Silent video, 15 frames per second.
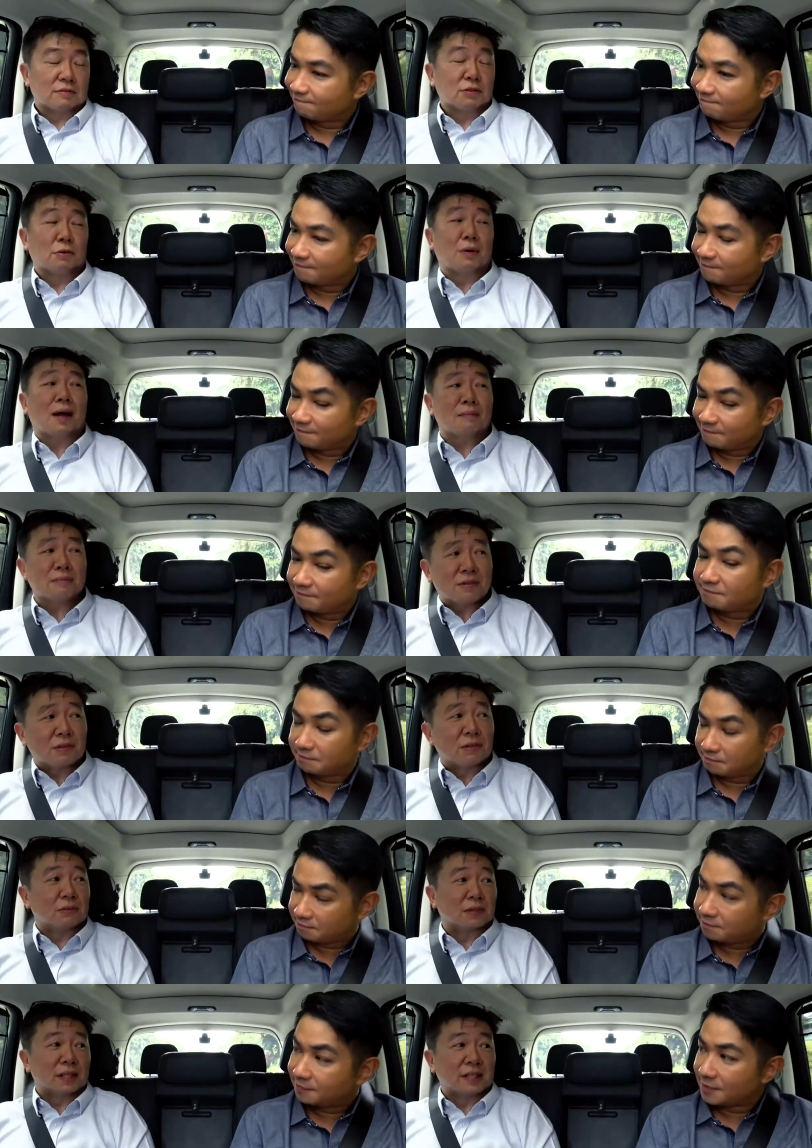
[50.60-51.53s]
Speaker 1: So
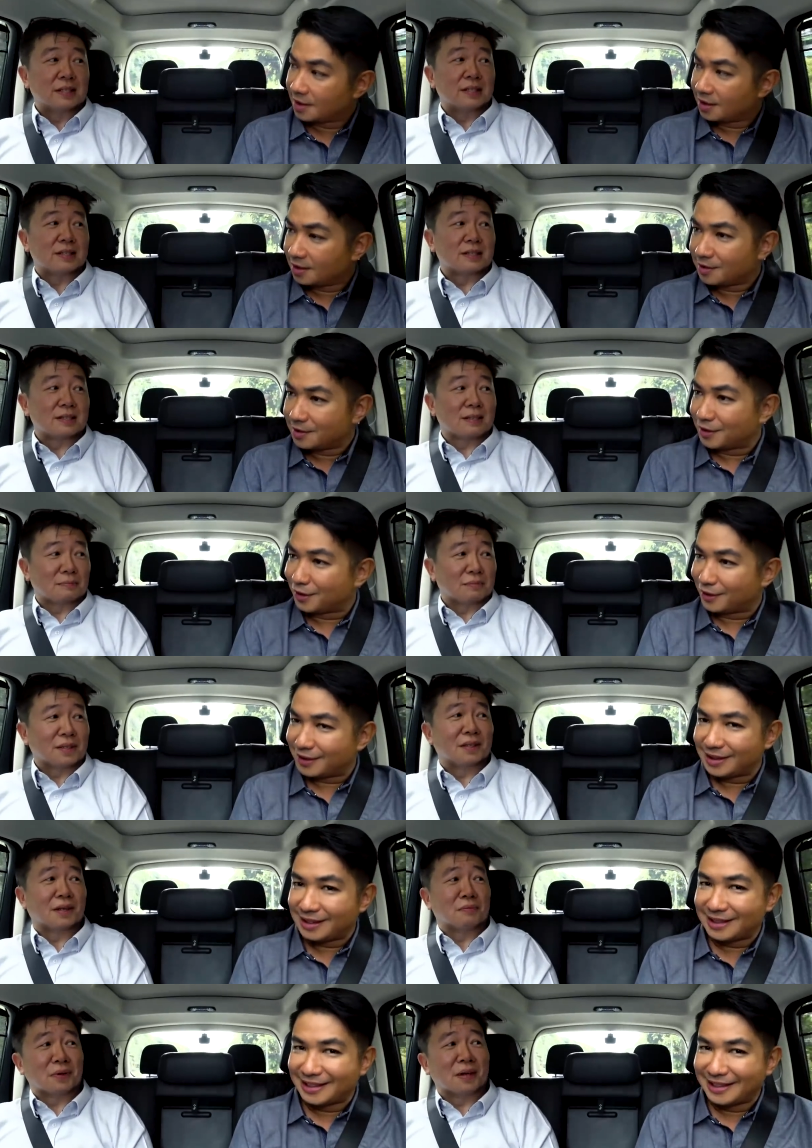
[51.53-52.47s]
absolutely, this is
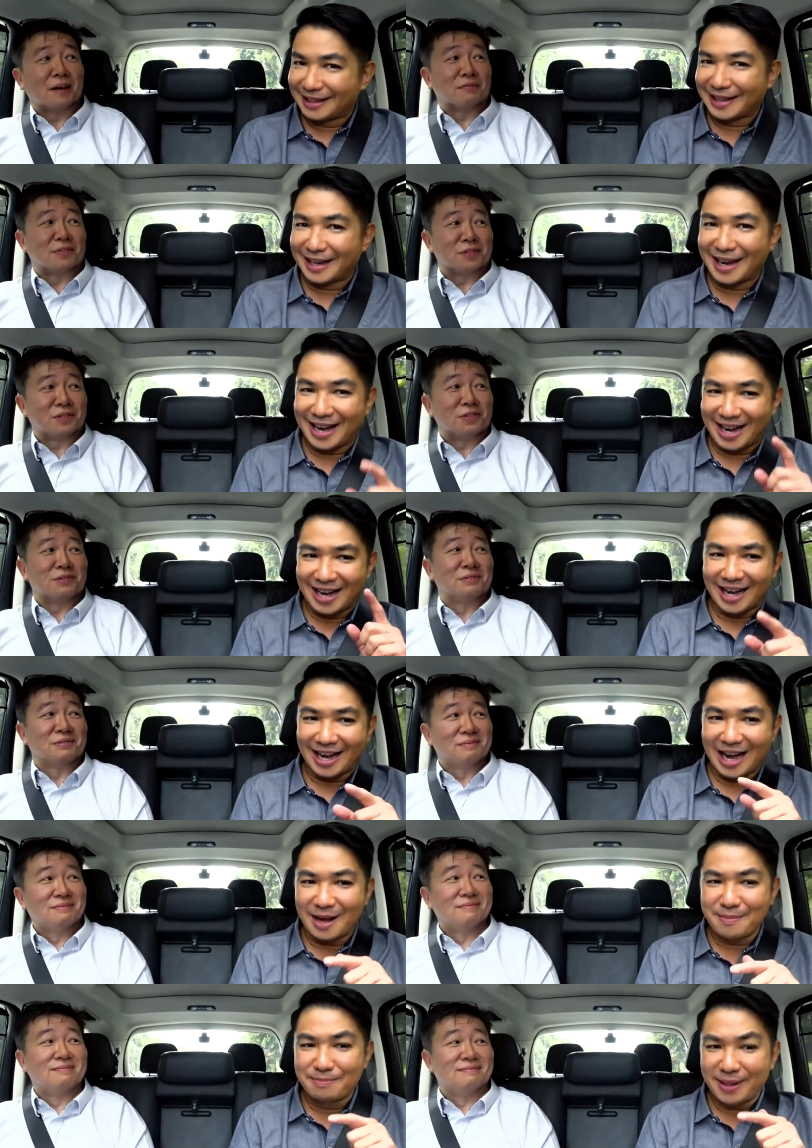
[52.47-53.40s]
something that we have to do.
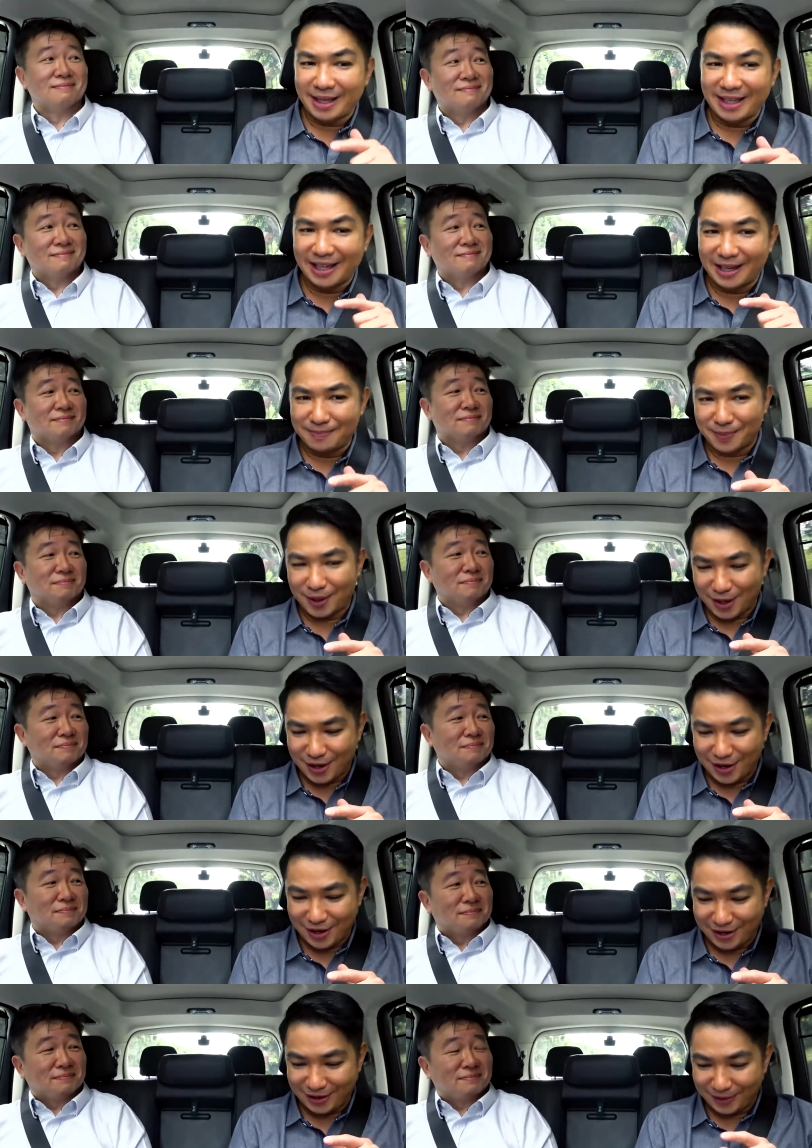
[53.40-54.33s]
Speaker 2: I'm picking up
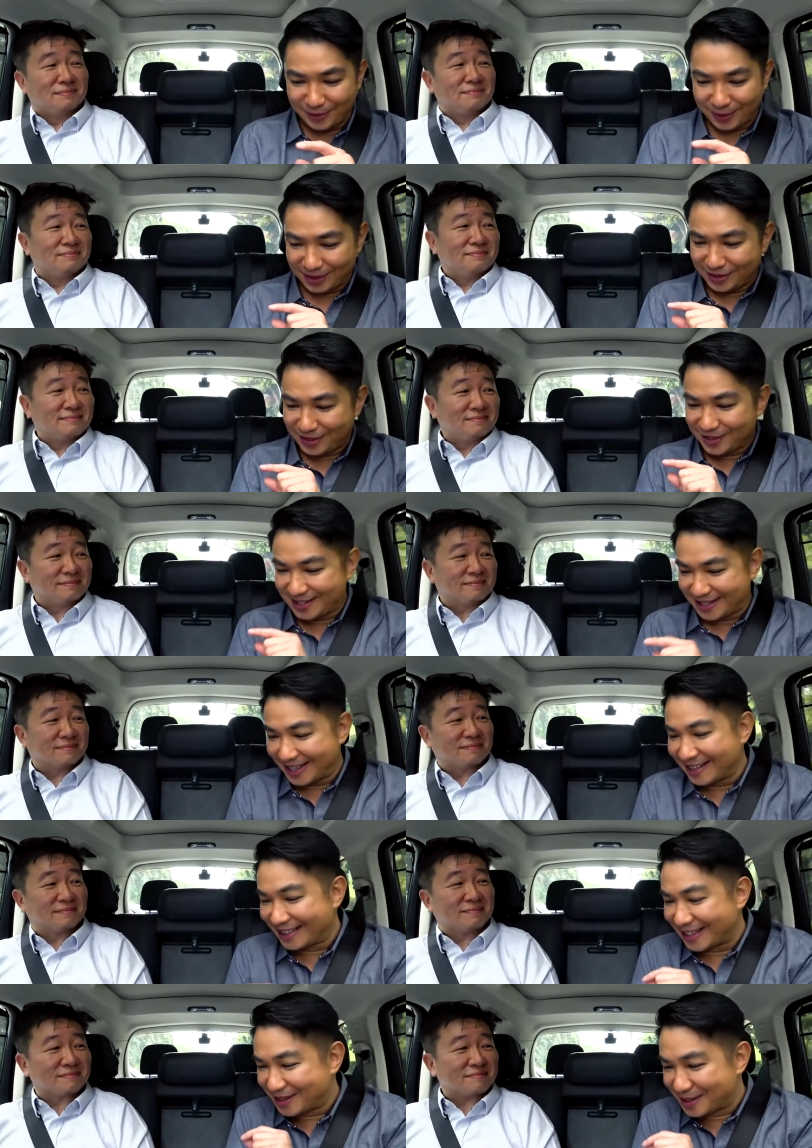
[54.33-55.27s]
on what you
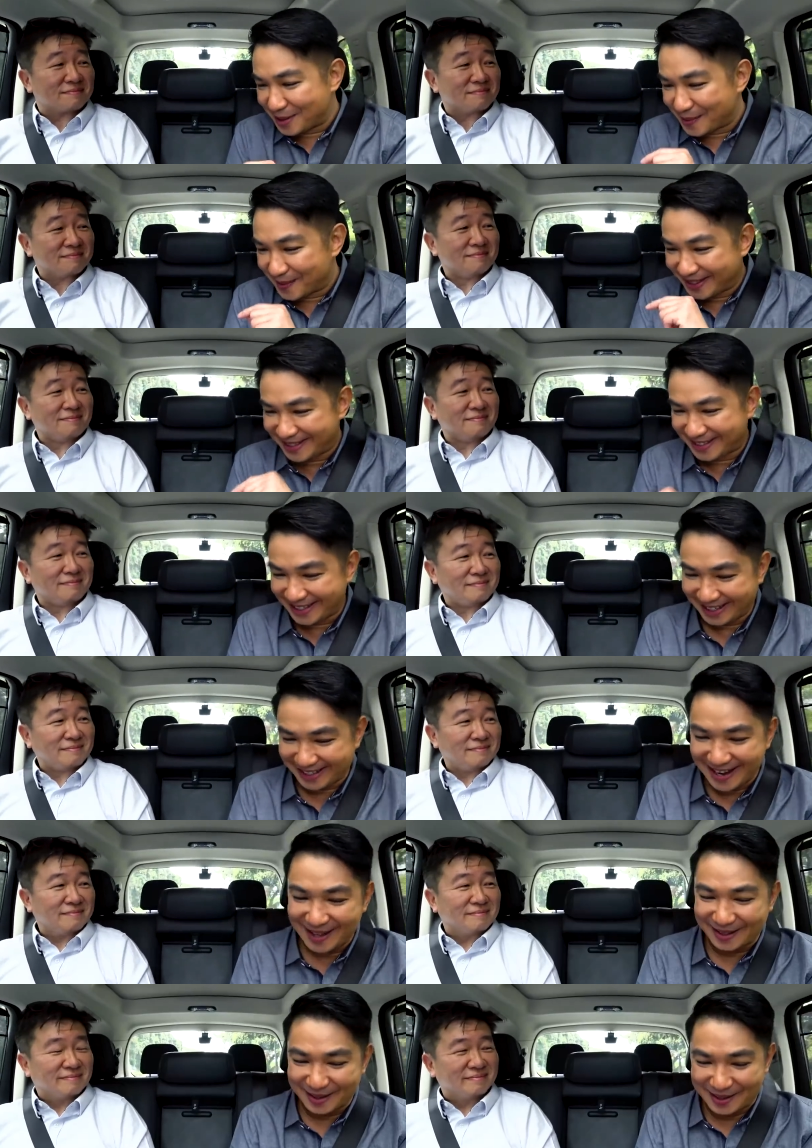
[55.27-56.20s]
said, that too much
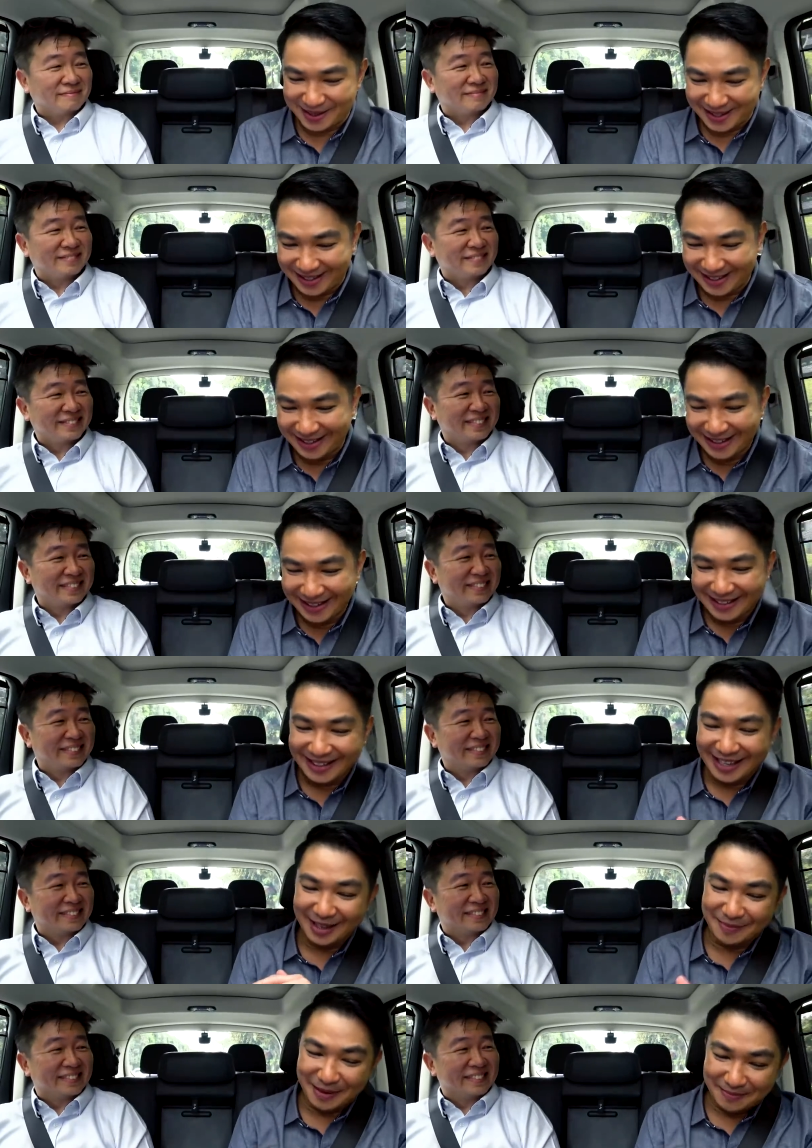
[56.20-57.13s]
technology
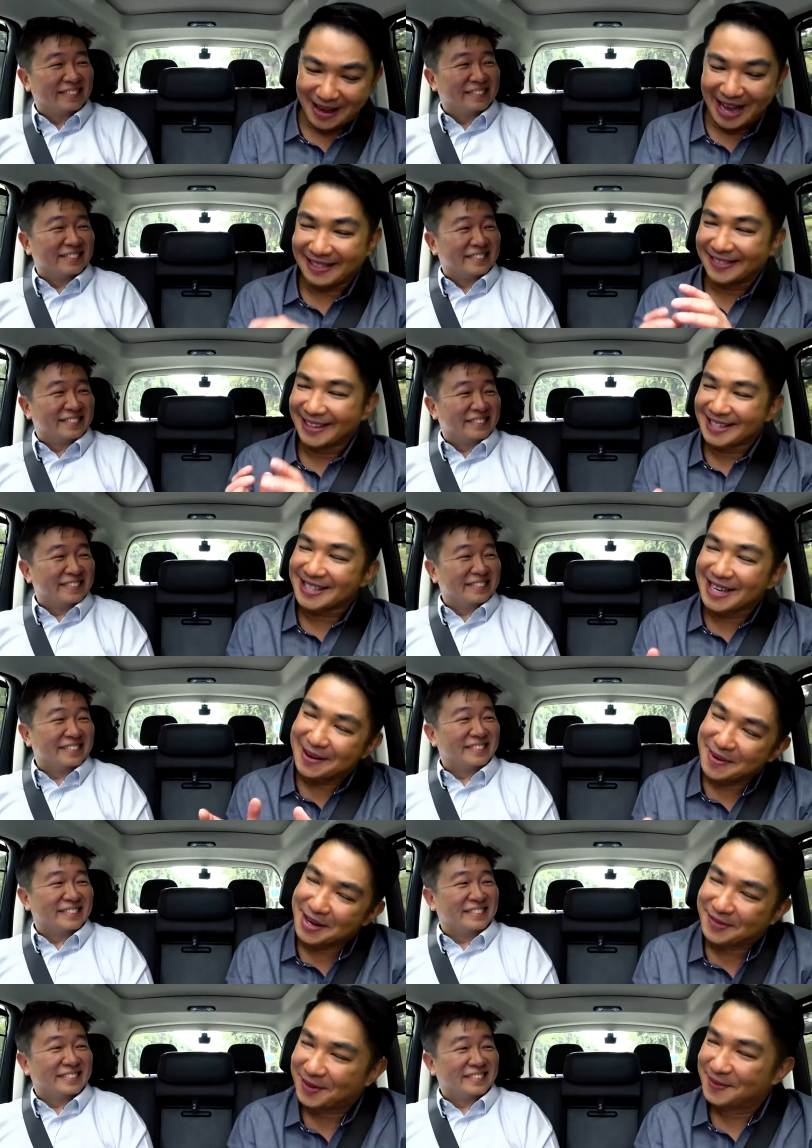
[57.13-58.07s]
can be bad. This
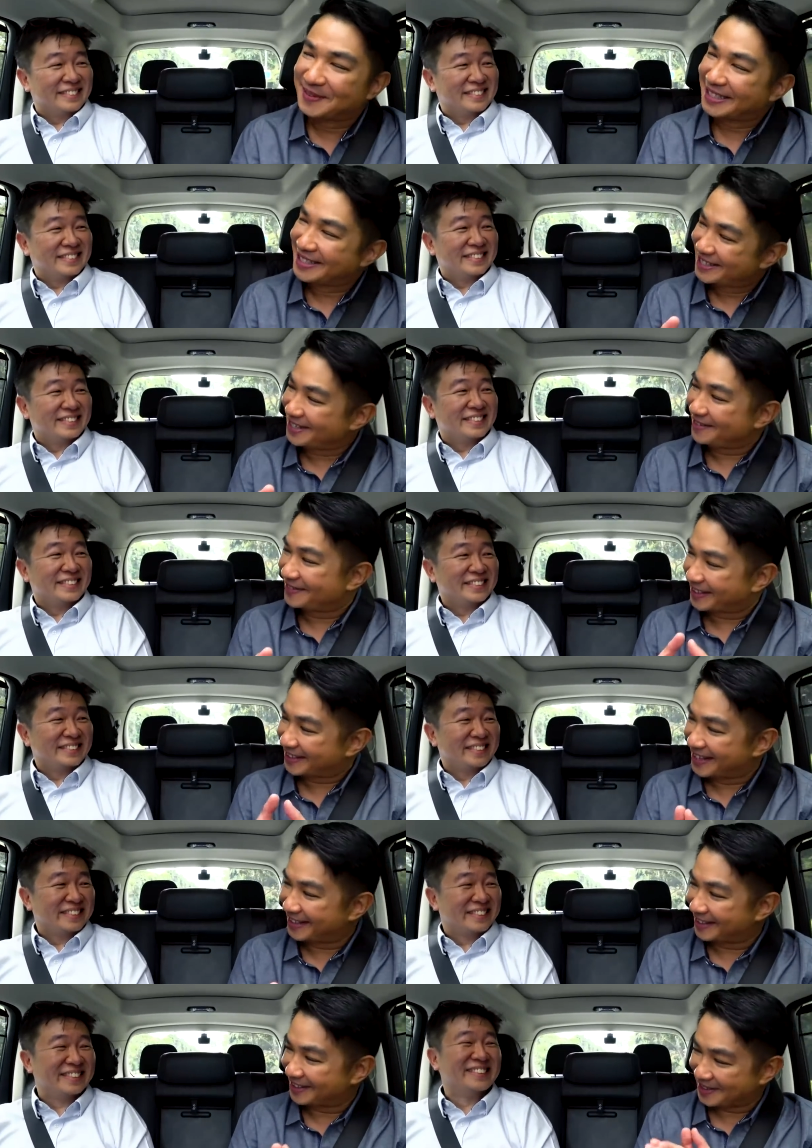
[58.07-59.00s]
coming from the Chief
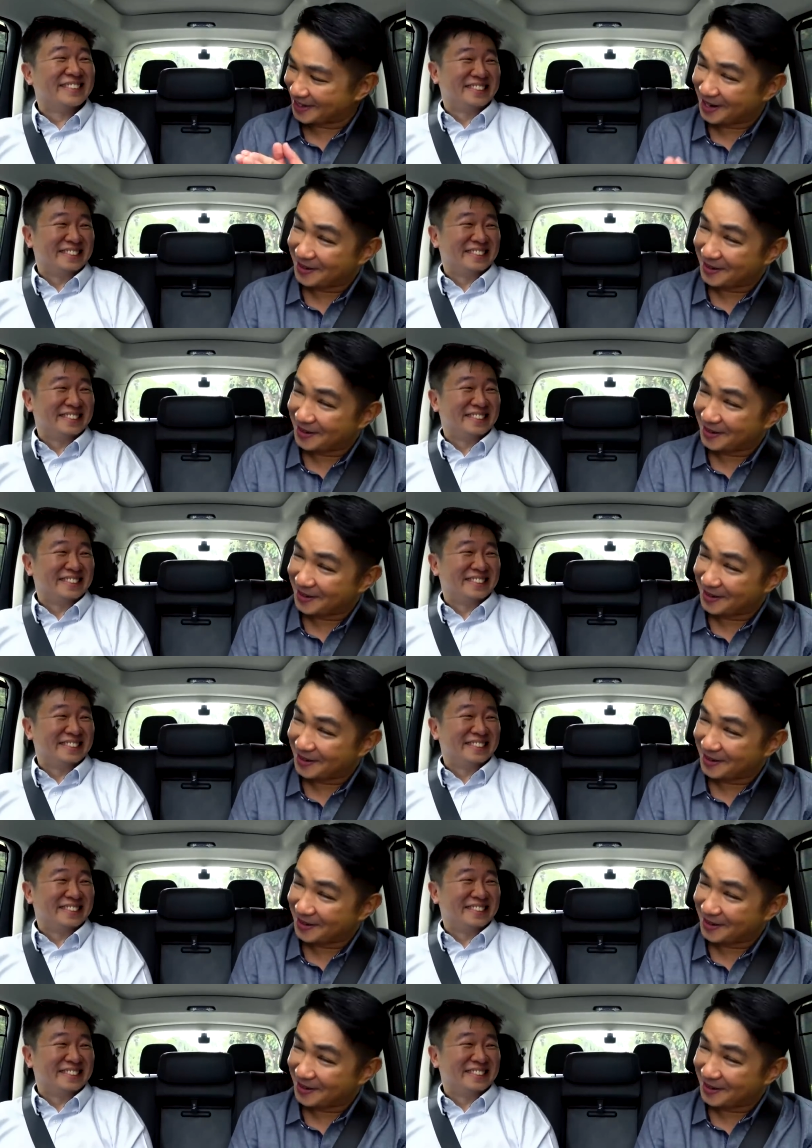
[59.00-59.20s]
Technology